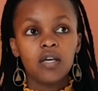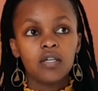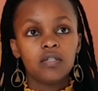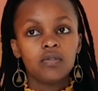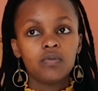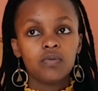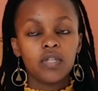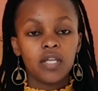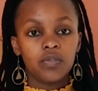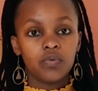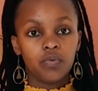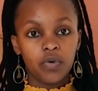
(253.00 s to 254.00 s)
So
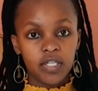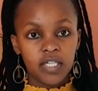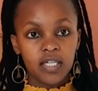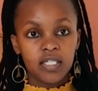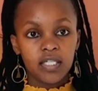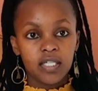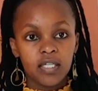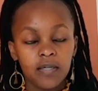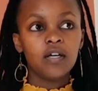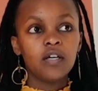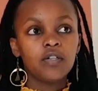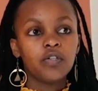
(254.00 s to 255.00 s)
that's what I did.
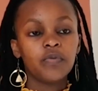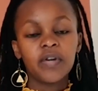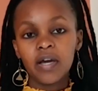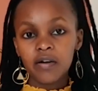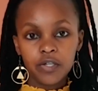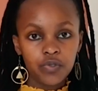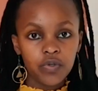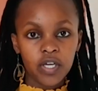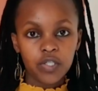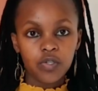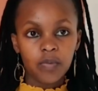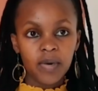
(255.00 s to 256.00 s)
So we carried 2
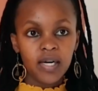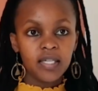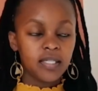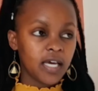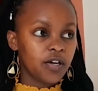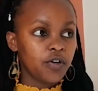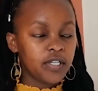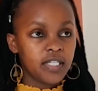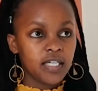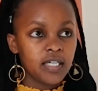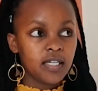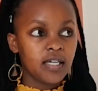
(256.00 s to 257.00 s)
extra bags. I got
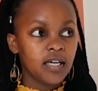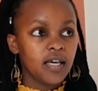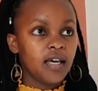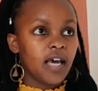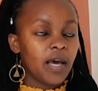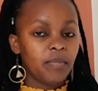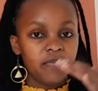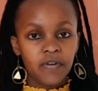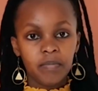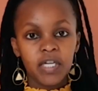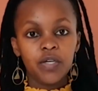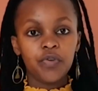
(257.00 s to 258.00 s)
in, and my
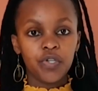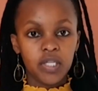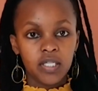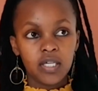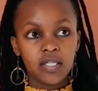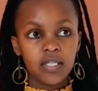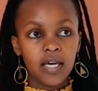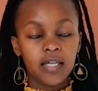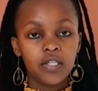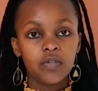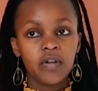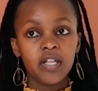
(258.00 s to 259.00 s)
family was waiting
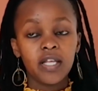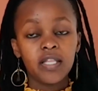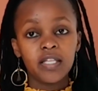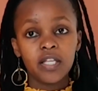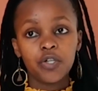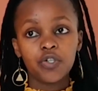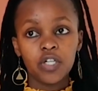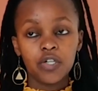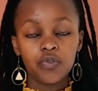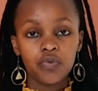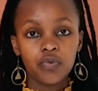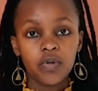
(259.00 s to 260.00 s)
outside. So another thing that you need
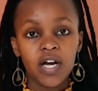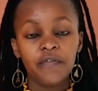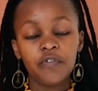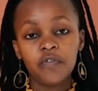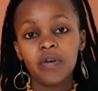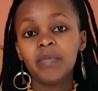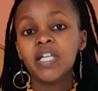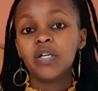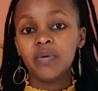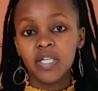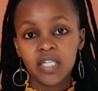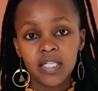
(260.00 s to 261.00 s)
to do, have your family
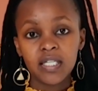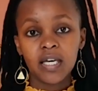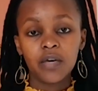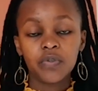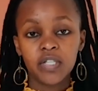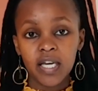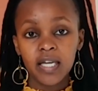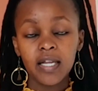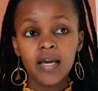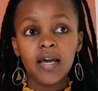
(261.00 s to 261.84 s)
wait outside